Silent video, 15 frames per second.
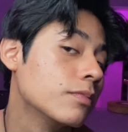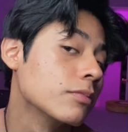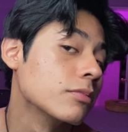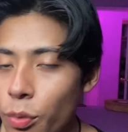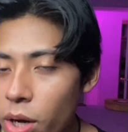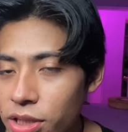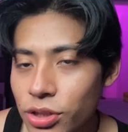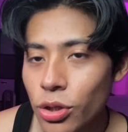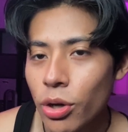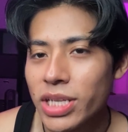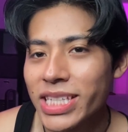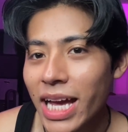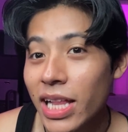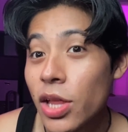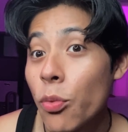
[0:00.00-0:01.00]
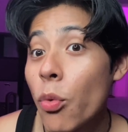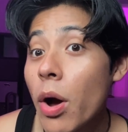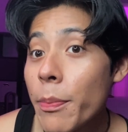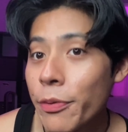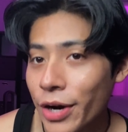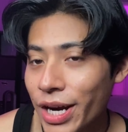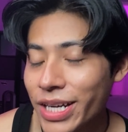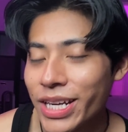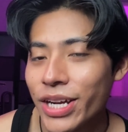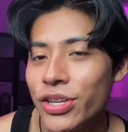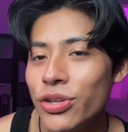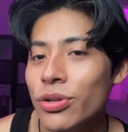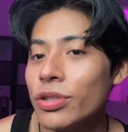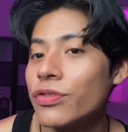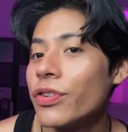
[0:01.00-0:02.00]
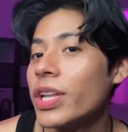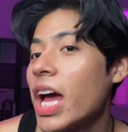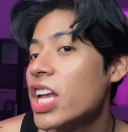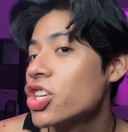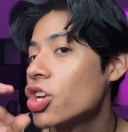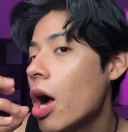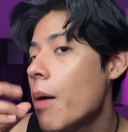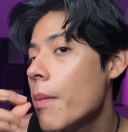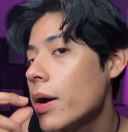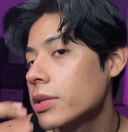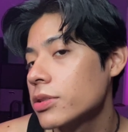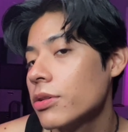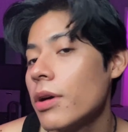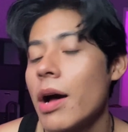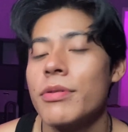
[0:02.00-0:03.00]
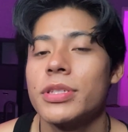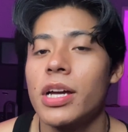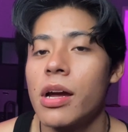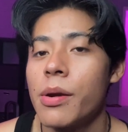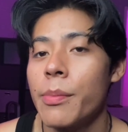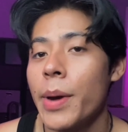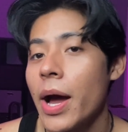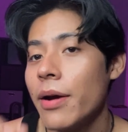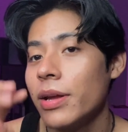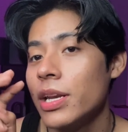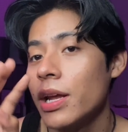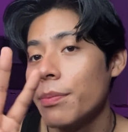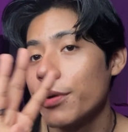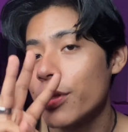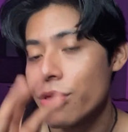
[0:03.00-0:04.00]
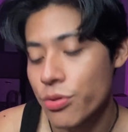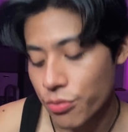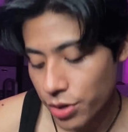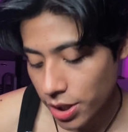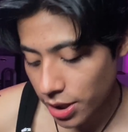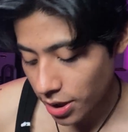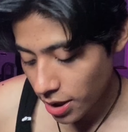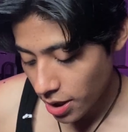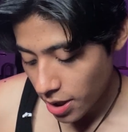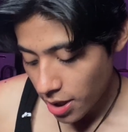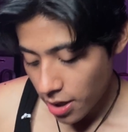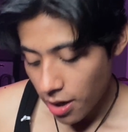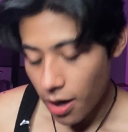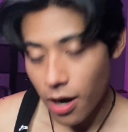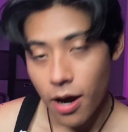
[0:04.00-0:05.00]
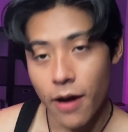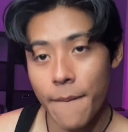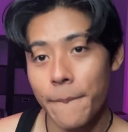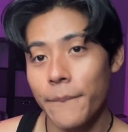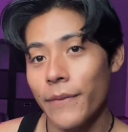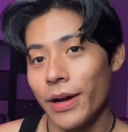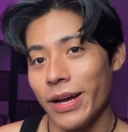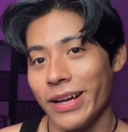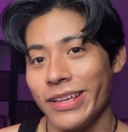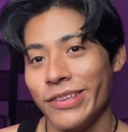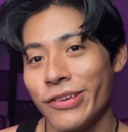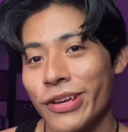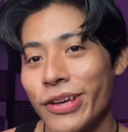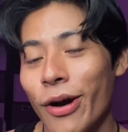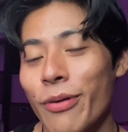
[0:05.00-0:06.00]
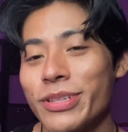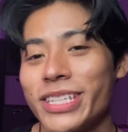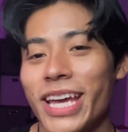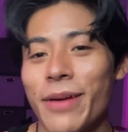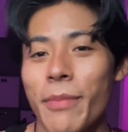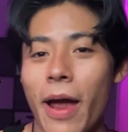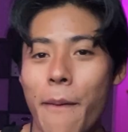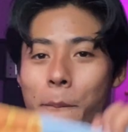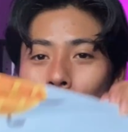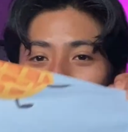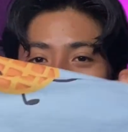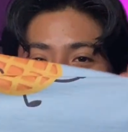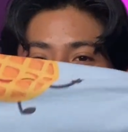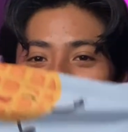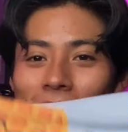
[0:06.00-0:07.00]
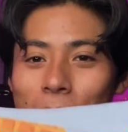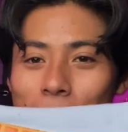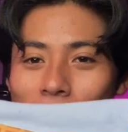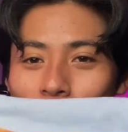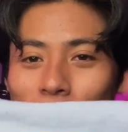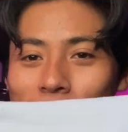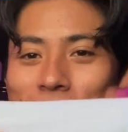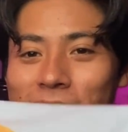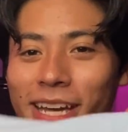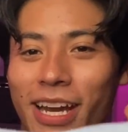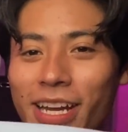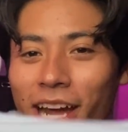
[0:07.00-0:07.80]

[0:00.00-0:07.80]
If you want to know exactly what product I use for that jaw muscle I was talking about in number 3, you can always get my merch on my website,